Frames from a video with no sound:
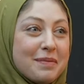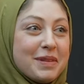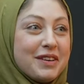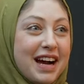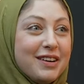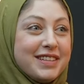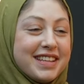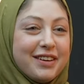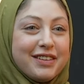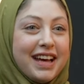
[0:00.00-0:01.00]
from the ground
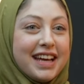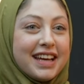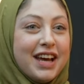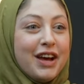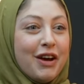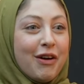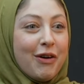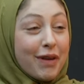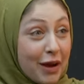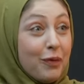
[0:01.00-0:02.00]
that are like
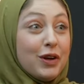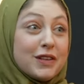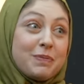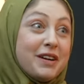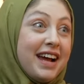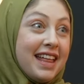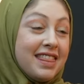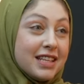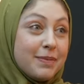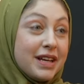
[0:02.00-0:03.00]
okay, we'll spearhead
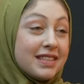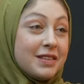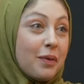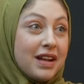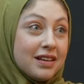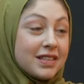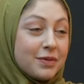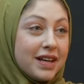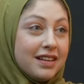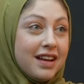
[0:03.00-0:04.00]
this because no one else
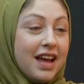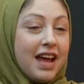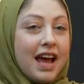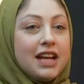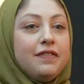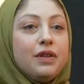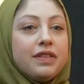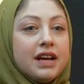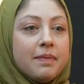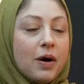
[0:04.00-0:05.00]
will. And if you
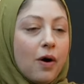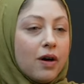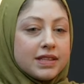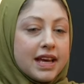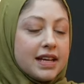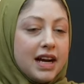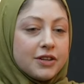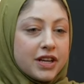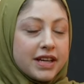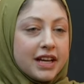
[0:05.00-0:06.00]
think about all the
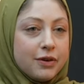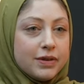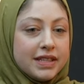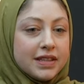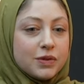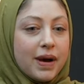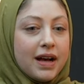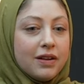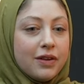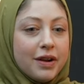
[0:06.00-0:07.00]
psychiatric diagnoses as
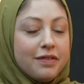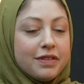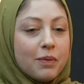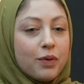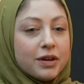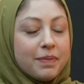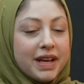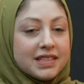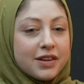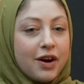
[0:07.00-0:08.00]
well, a lot of them were
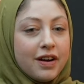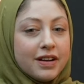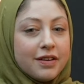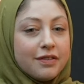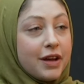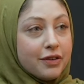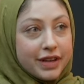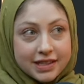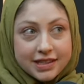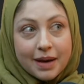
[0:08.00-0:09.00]
based on
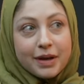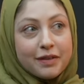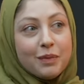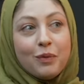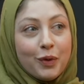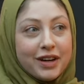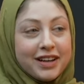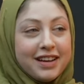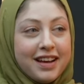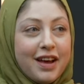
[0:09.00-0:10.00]
veterans coming from
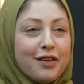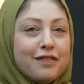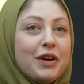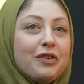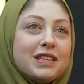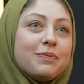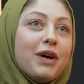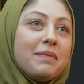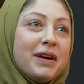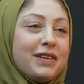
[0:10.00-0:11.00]
war, mm-hmm. veterans
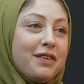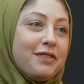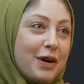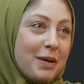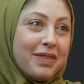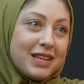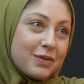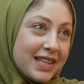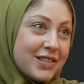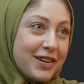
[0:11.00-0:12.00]
primarily from these
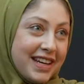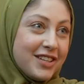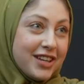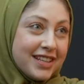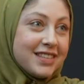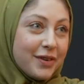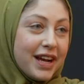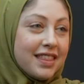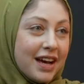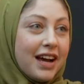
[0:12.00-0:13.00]
Western nations,
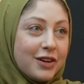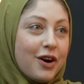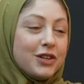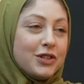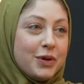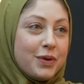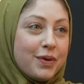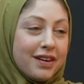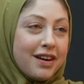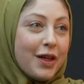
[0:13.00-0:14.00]
right, that had gone to
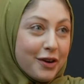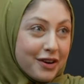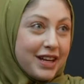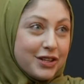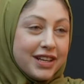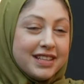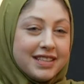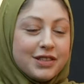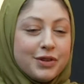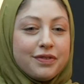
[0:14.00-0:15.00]
other nations
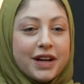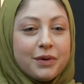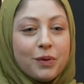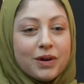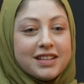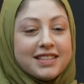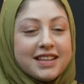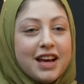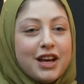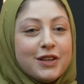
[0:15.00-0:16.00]
to fight wars.
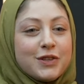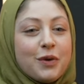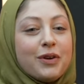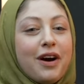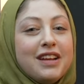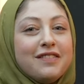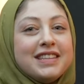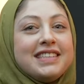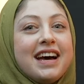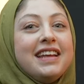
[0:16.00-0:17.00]
So we're not even
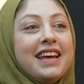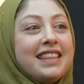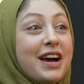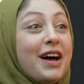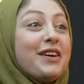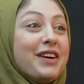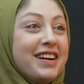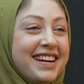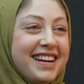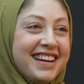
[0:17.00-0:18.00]
studying the other,
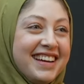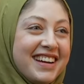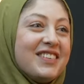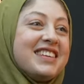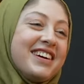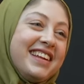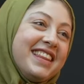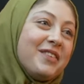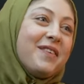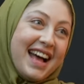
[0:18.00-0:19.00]
yeah. we're studying
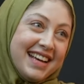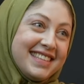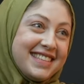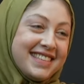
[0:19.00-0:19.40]
the West.